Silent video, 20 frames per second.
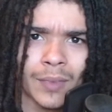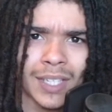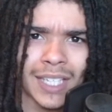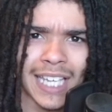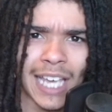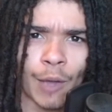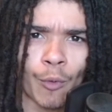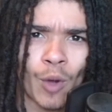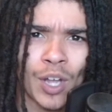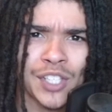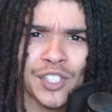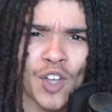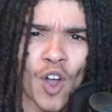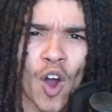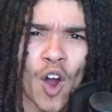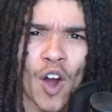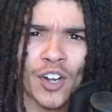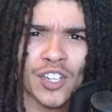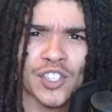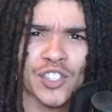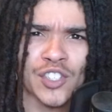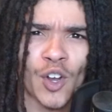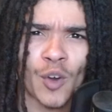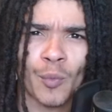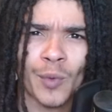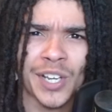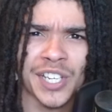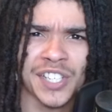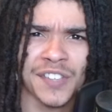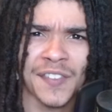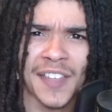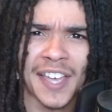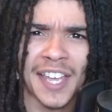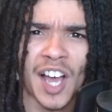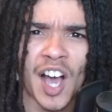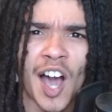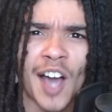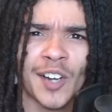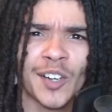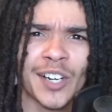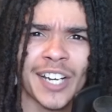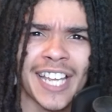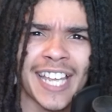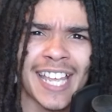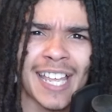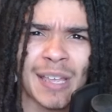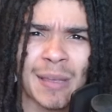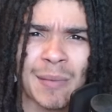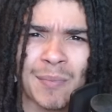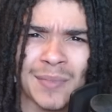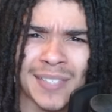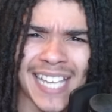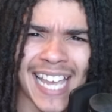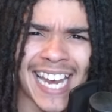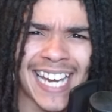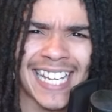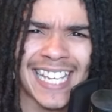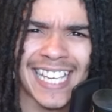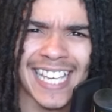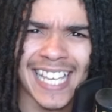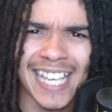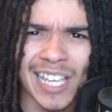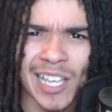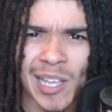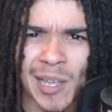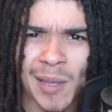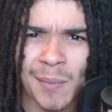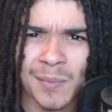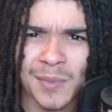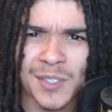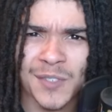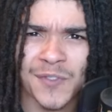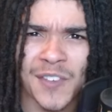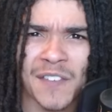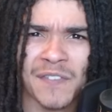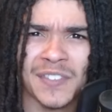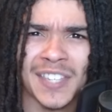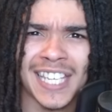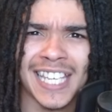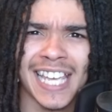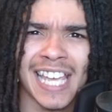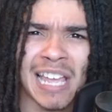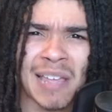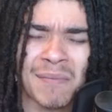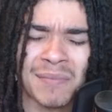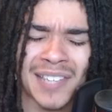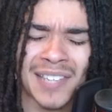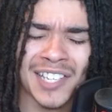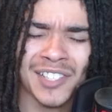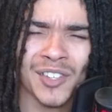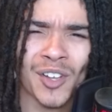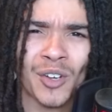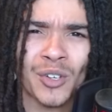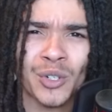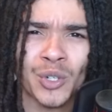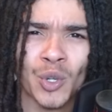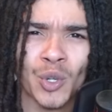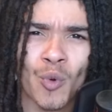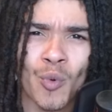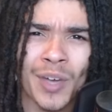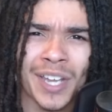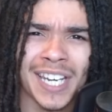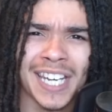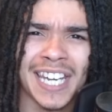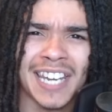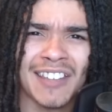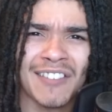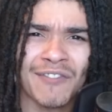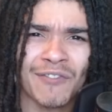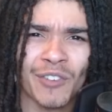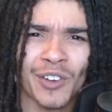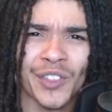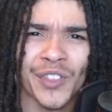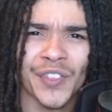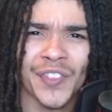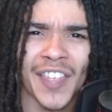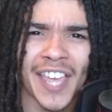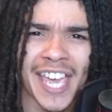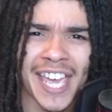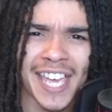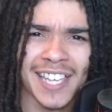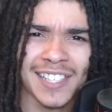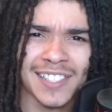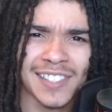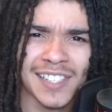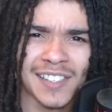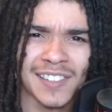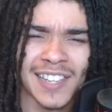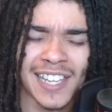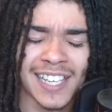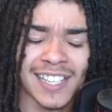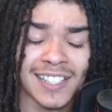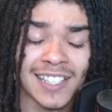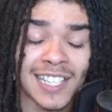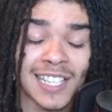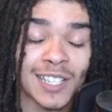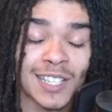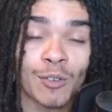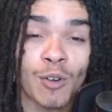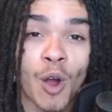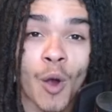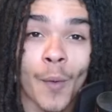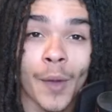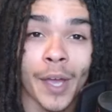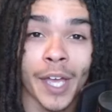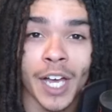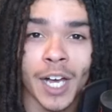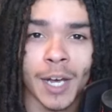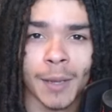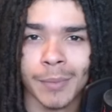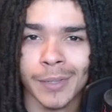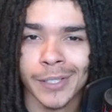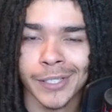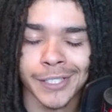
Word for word: Yeah, once artists start reaching that one hundred M's, eighty M's, fifty M's, they start doing different things than they did growing up.